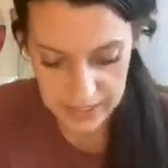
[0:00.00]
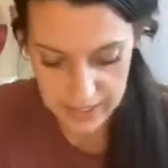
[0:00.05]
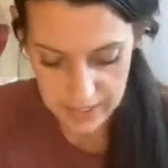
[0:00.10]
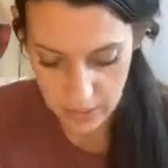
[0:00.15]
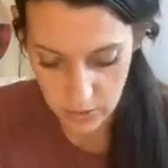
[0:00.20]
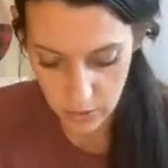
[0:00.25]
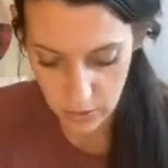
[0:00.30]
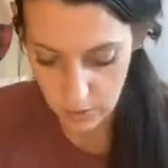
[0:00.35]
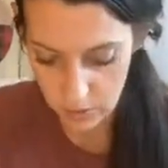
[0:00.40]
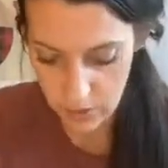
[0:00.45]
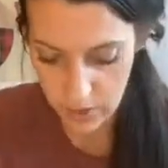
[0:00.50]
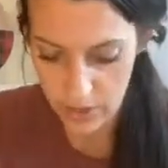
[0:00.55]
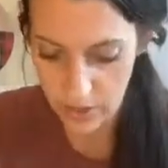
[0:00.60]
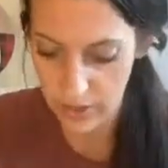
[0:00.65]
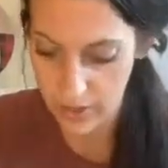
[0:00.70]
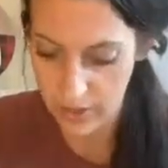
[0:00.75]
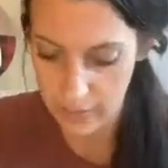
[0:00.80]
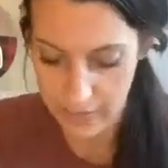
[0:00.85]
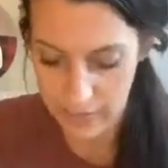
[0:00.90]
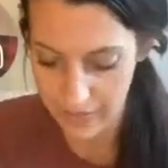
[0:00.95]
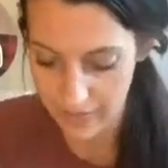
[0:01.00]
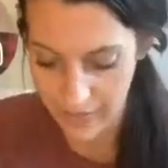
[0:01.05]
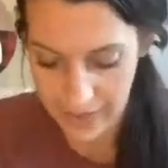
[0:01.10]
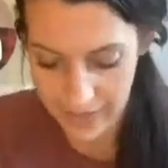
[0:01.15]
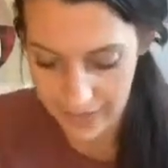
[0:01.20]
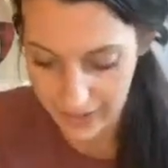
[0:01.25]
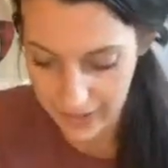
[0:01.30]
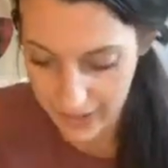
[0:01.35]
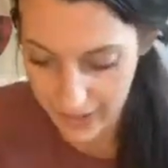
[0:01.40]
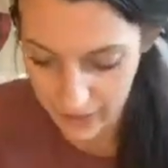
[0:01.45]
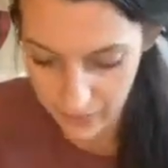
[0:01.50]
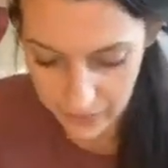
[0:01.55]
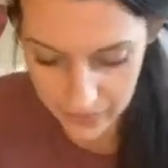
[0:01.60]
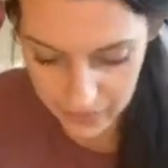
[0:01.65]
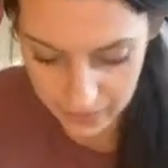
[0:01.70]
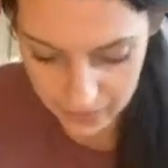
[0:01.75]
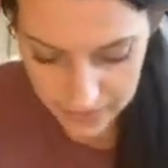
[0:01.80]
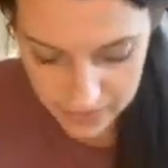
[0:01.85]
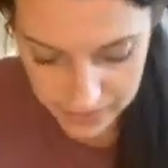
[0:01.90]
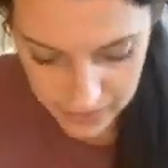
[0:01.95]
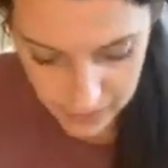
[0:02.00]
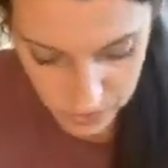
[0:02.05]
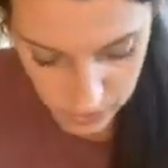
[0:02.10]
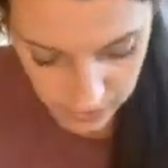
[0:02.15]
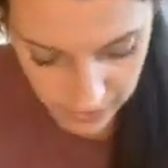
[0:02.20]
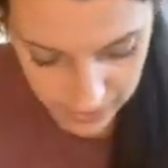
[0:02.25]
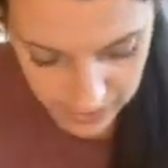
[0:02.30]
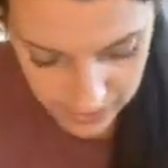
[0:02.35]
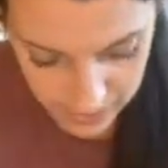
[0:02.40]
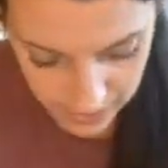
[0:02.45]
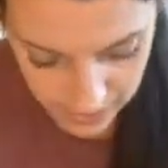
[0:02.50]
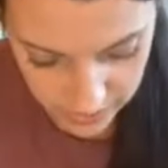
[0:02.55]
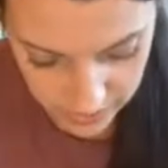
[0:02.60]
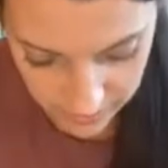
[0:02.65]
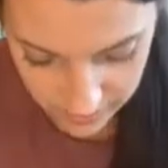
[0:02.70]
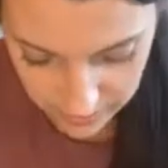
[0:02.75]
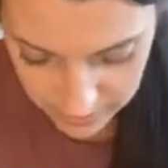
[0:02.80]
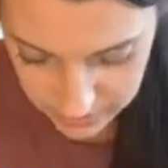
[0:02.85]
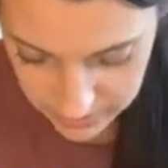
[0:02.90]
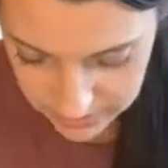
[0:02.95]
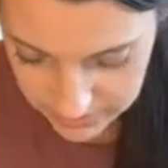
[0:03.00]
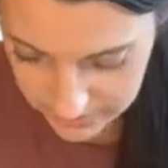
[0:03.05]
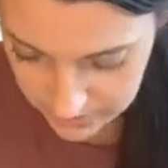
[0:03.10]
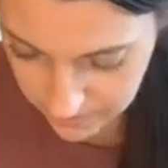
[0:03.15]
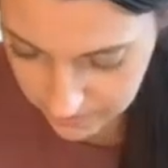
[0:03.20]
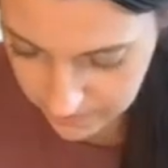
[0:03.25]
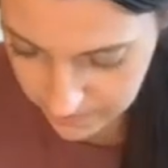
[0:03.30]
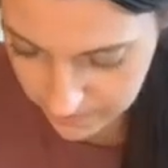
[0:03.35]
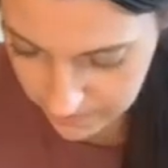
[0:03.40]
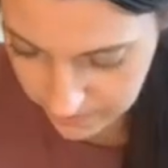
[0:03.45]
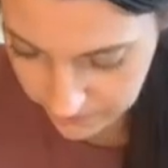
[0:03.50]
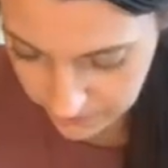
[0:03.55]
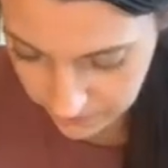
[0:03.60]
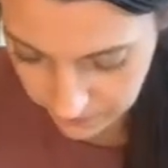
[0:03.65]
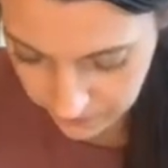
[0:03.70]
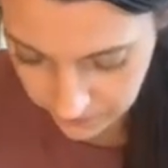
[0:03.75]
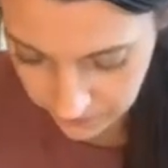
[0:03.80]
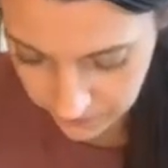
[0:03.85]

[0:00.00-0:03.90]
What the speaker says: And so you're gonna be like, I don't think this is right. I think I messed up.